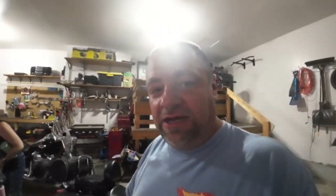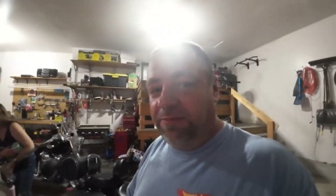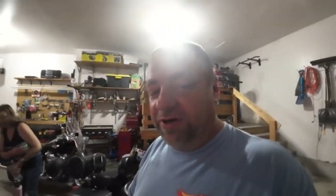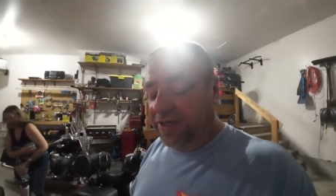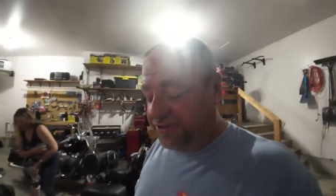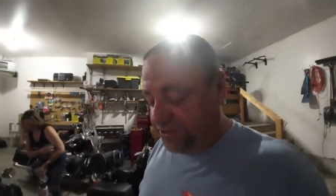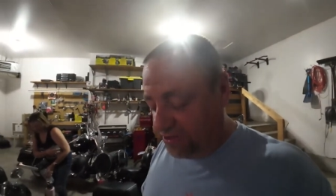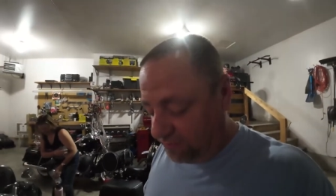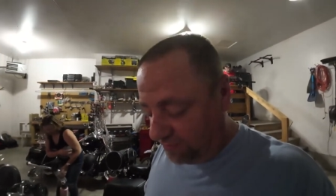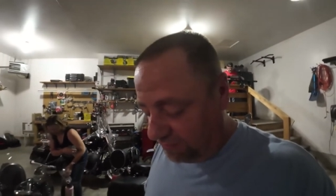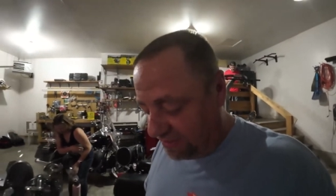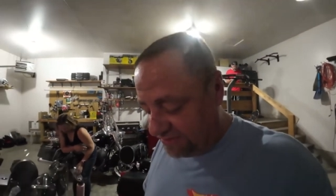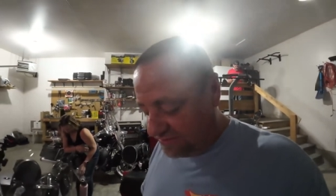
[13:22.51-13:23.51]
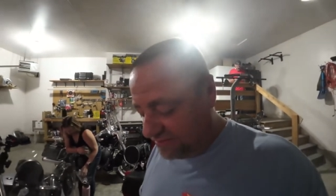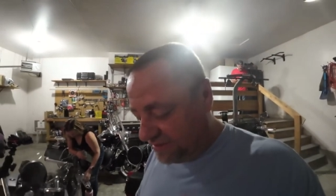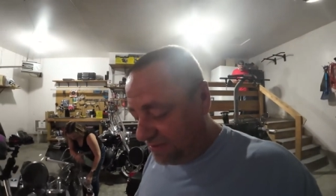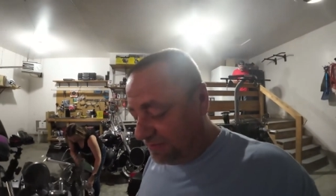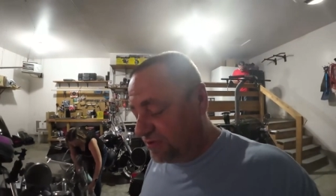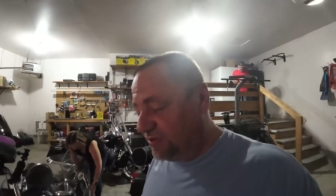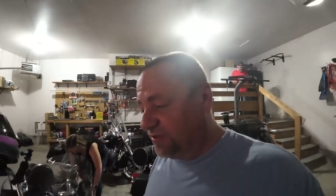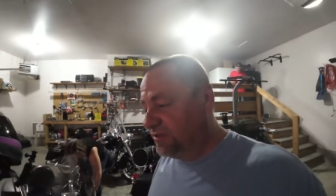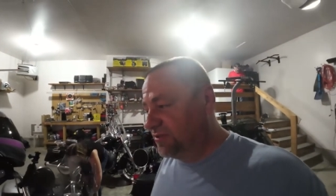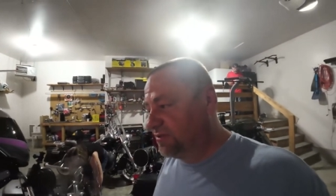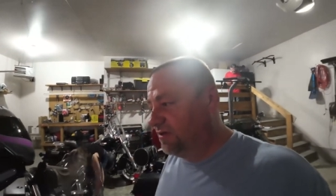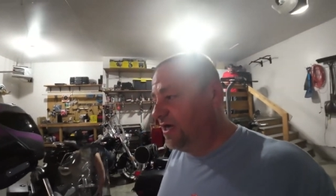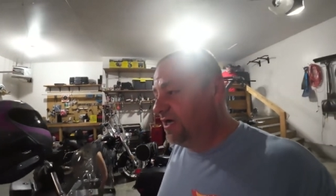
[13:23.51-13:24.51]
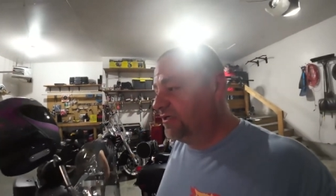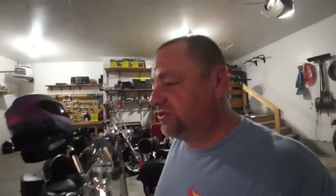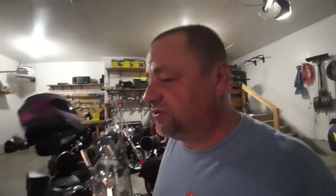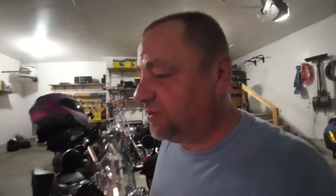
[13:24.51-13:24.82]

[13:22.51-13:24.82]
pretty sure we raised the temperature of this garage